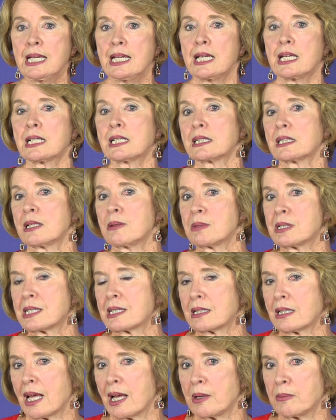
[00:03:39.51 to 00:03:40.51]
In a
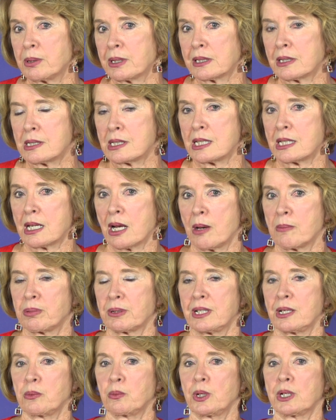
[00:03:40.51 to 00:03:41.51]
limited liability
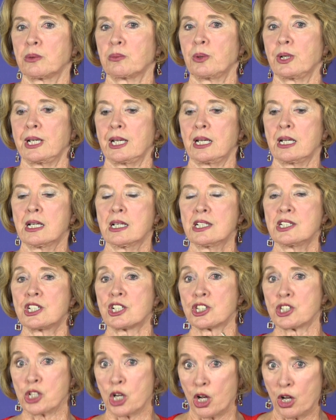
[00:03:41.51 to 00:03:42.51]
company, when we
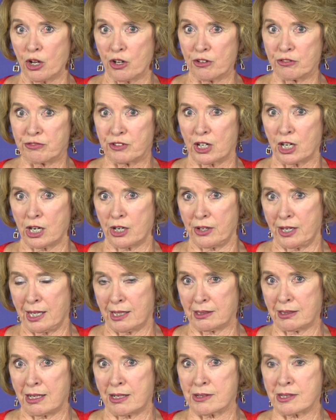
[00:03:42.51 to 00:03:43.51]
dissolve our
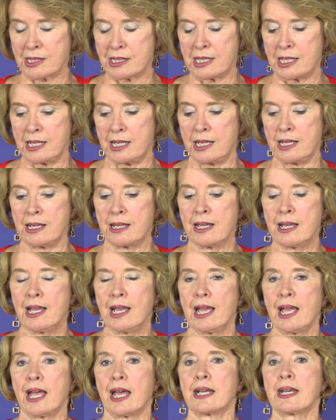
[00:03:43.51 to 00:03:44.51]
LLC
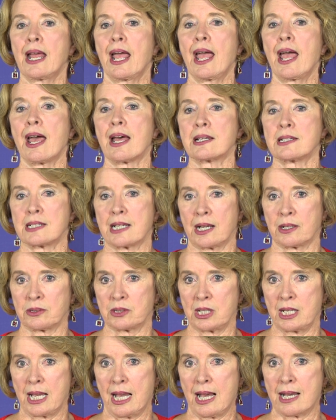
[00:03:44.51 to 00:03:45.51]
and hand out
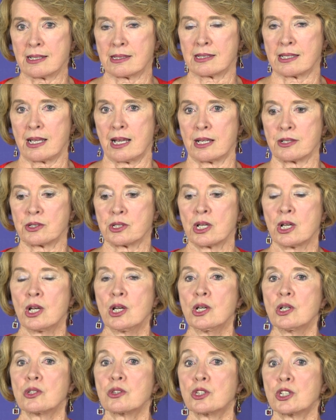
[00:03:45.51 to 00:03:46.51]
the assets,
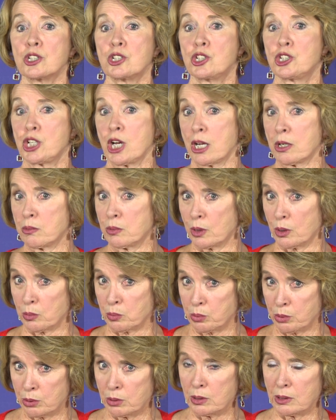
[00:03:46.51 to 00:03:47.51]
the general
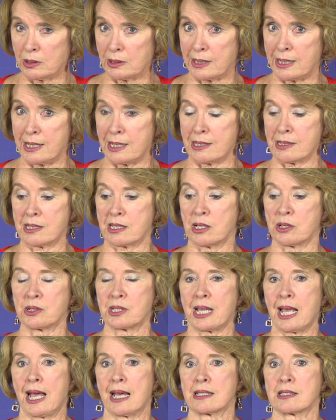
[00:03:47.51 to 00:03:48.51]
rule is those
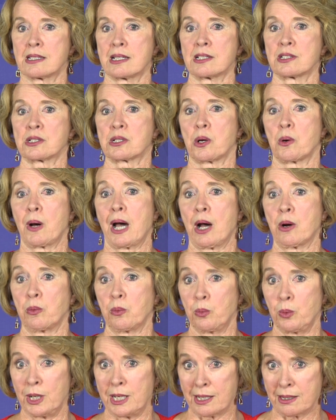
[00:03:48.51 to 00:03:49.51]
assets go out
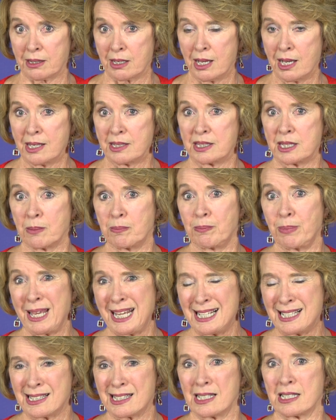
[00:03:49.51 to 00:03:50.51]
with the
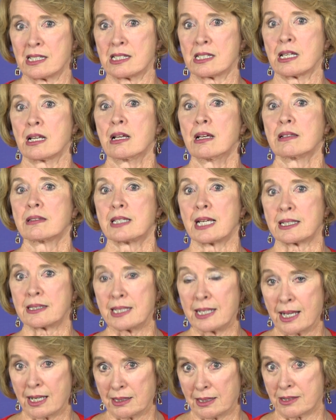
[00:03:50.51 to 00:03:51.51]
basis that
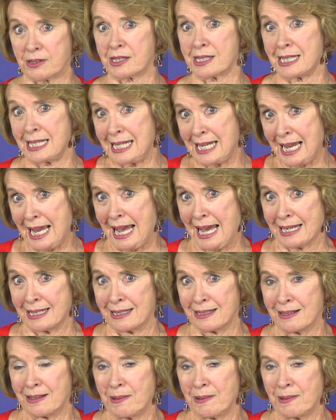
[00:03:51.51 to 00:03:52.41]
the LLC had.